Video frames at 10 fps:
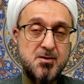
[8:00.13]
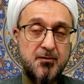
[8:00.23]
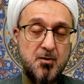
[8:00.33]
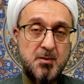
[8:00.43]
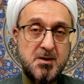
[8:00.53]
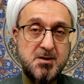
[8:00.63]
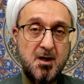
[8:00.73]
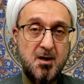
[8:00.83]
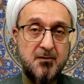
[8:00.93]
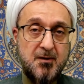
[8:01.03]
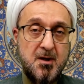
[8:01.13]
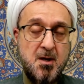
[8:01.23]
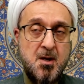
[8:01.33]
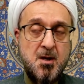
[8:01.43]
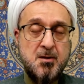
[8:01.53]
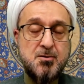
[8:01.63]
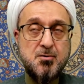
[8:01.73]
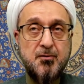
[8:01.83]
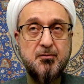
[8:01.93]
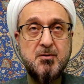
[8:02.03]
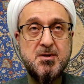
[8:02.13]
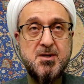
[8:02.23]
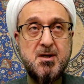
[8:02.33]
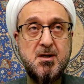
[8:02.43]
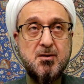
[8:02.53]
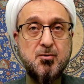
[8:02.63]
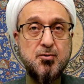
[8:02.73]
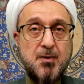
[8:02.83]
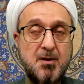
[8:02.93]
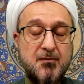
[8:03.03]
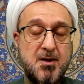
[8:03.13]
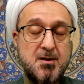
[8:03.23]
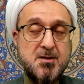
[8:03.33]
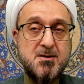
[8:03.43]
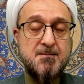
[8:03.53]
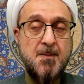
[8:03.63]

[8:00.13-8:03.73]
of Umar's Khilafah. So if we say 12 years,